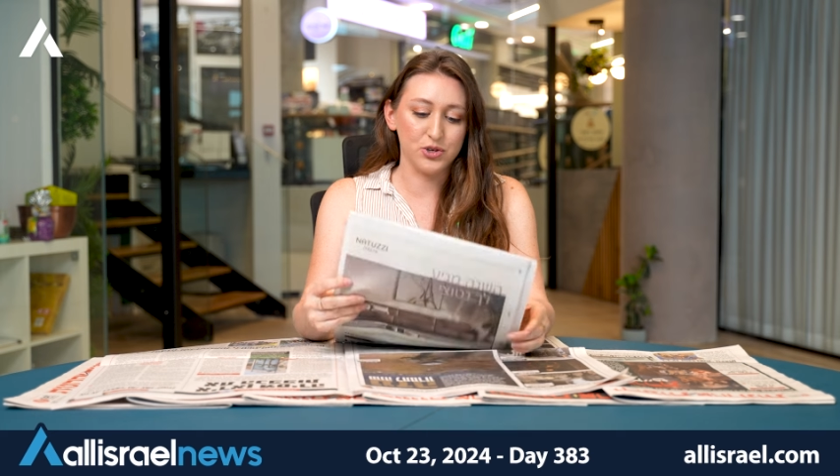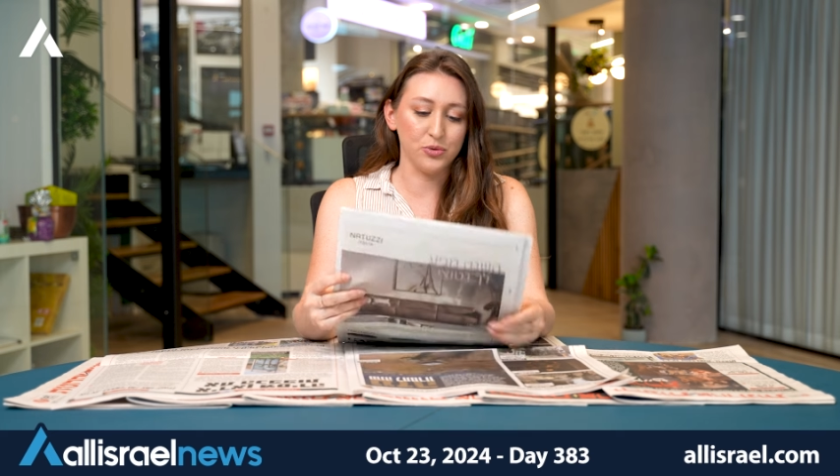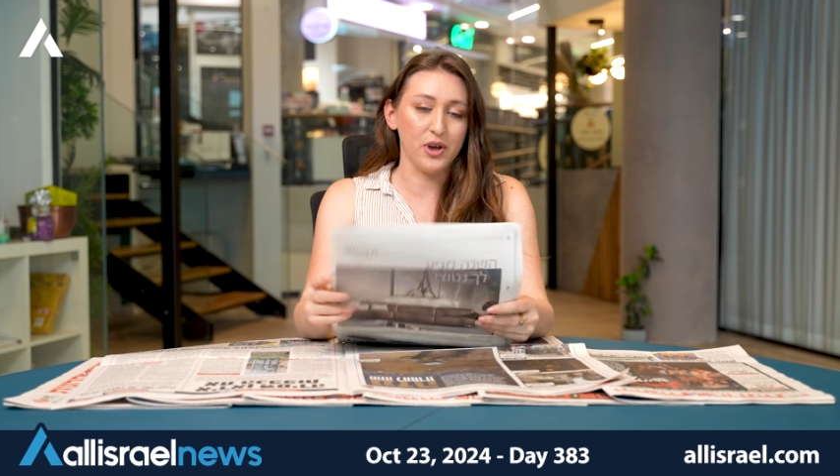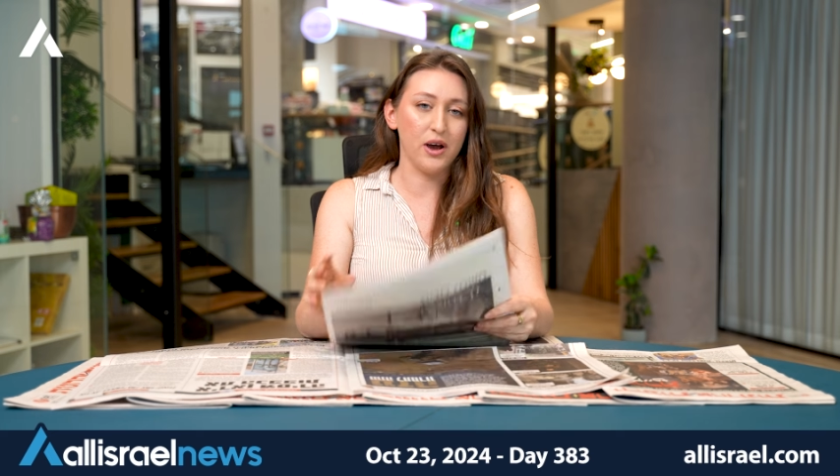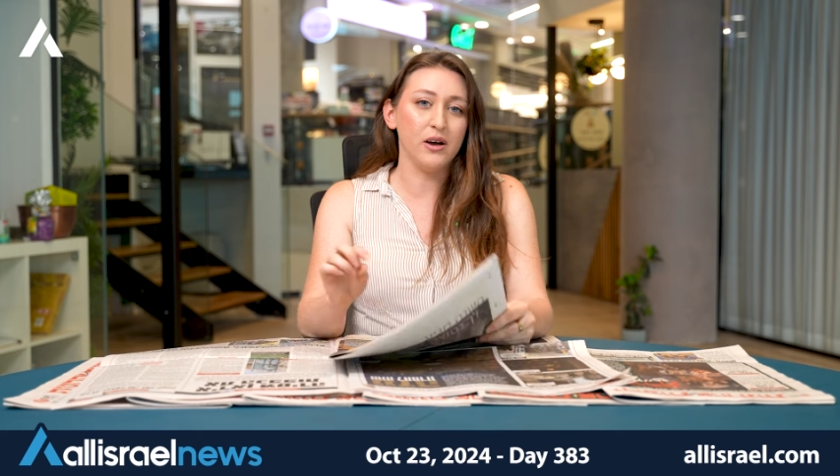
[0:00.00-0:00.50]

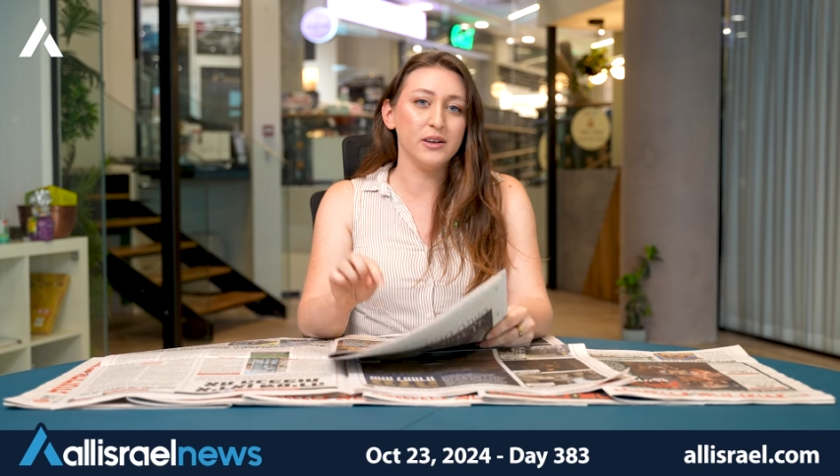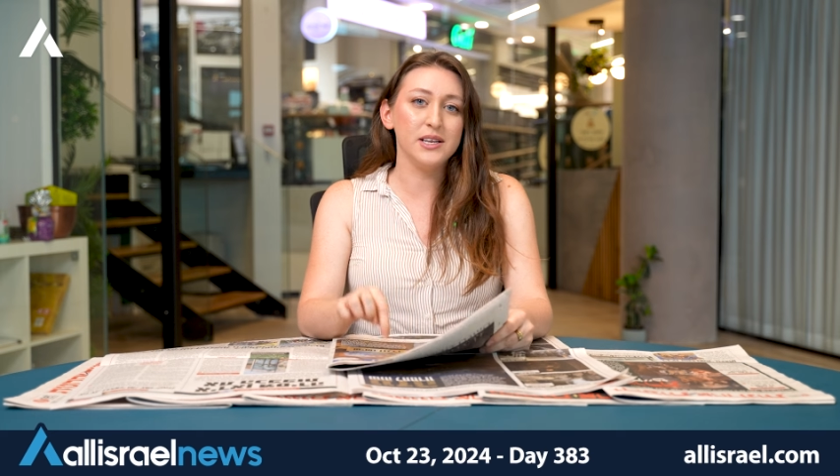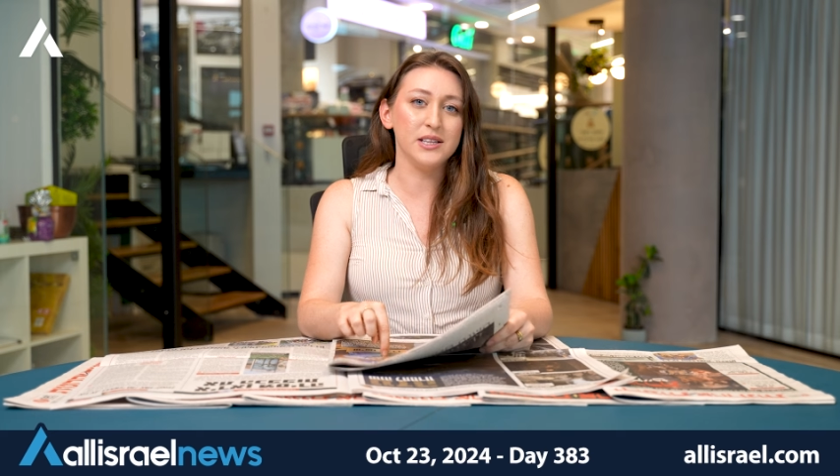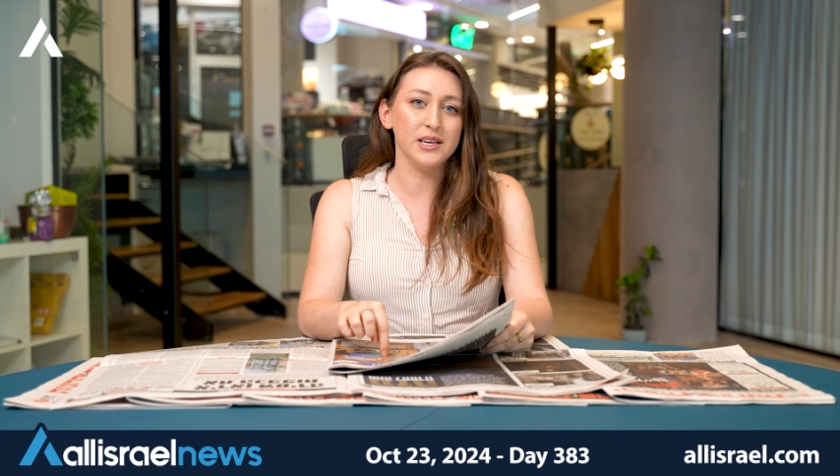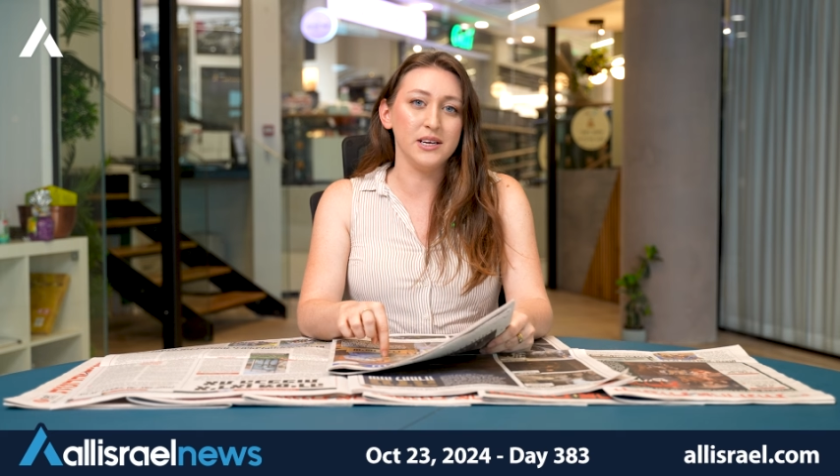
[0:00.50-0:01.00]
so
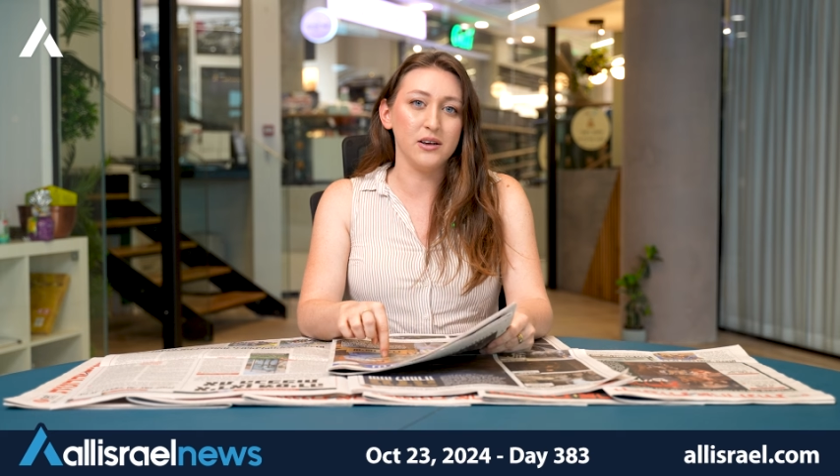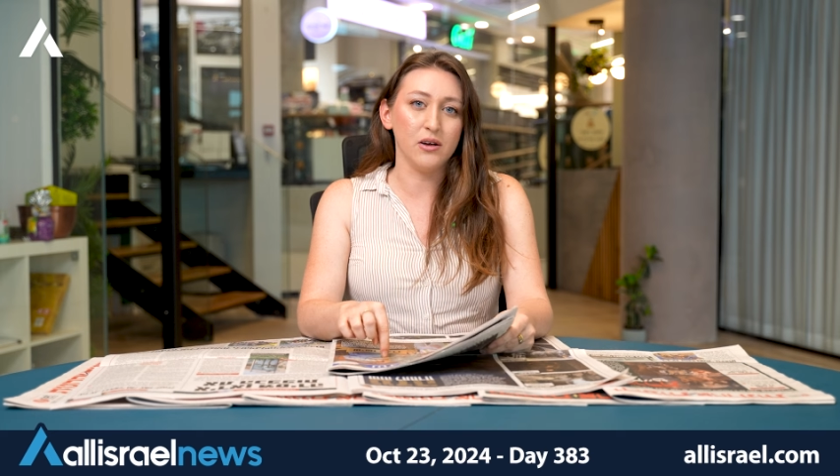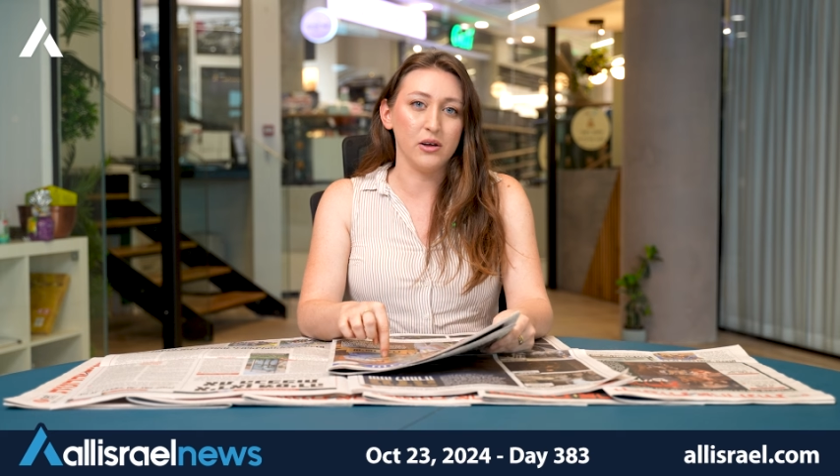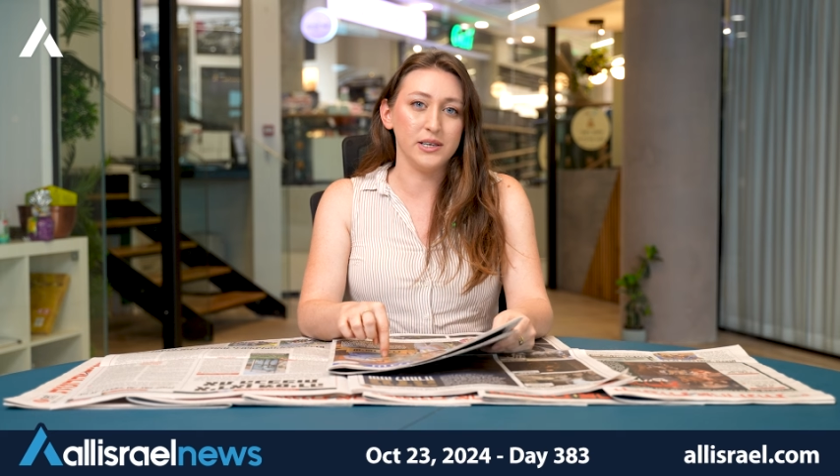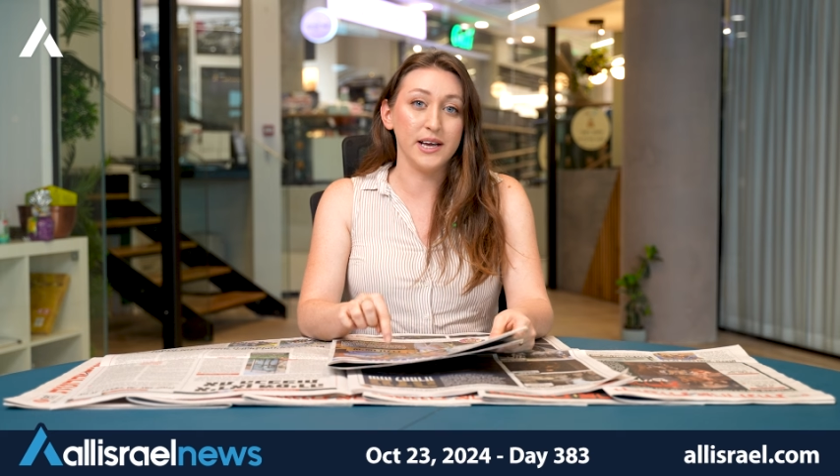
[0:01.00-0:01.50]
on the